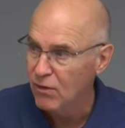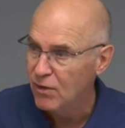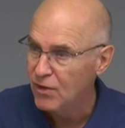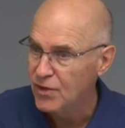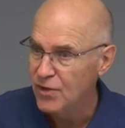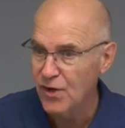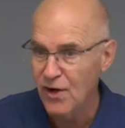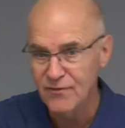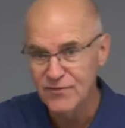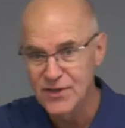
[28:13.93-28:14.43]

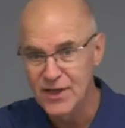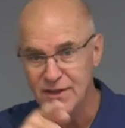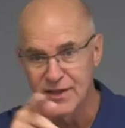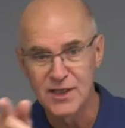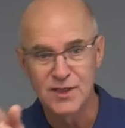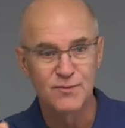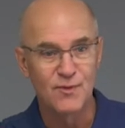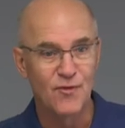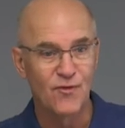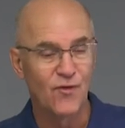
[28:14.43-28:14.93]
You know, I've said
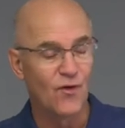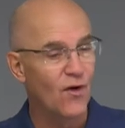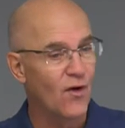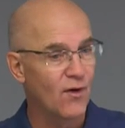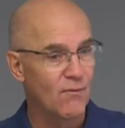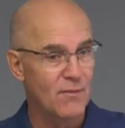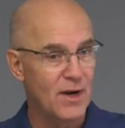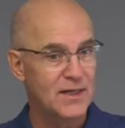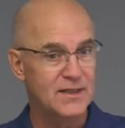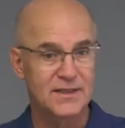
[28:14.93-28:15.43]
this
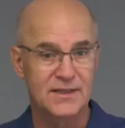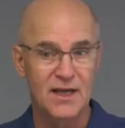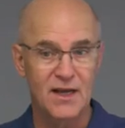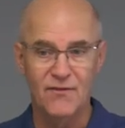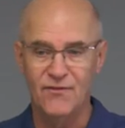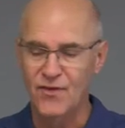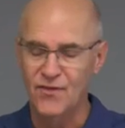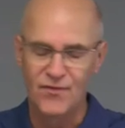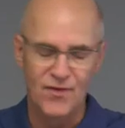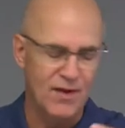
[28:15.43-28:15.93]
before
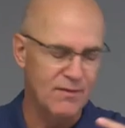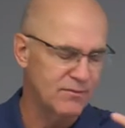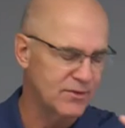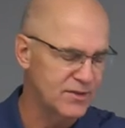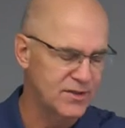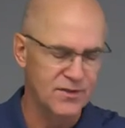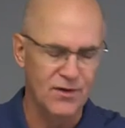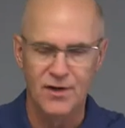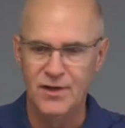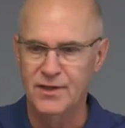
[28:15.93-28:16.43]
myself, if I'm
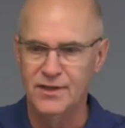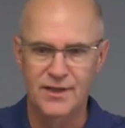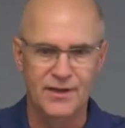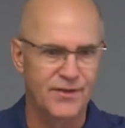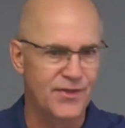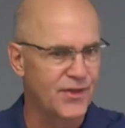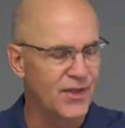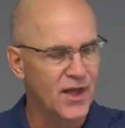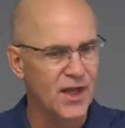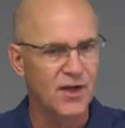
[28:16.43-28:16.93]
starting to
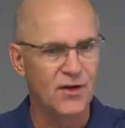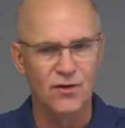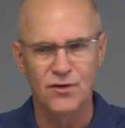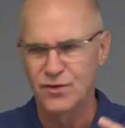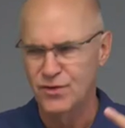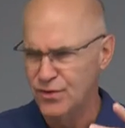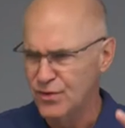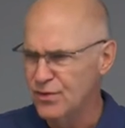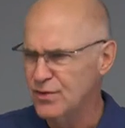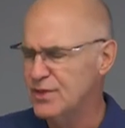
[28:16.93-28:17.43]
think or
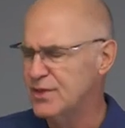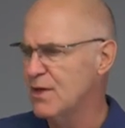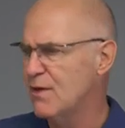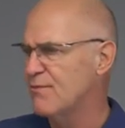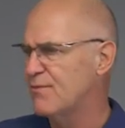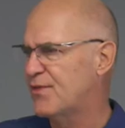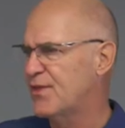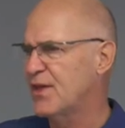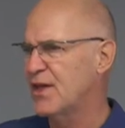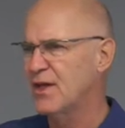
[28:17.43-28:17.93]
do
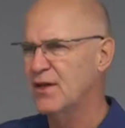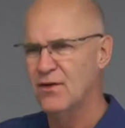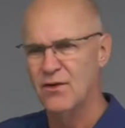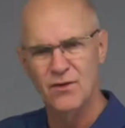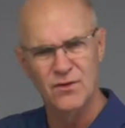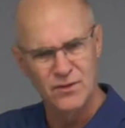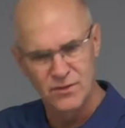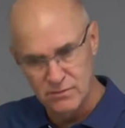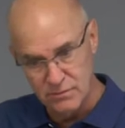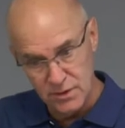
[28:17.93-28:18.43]
something or
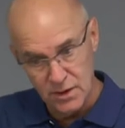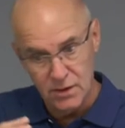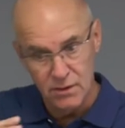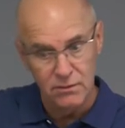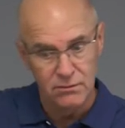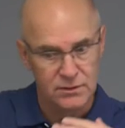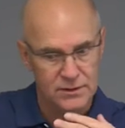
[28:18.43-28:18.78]
you know,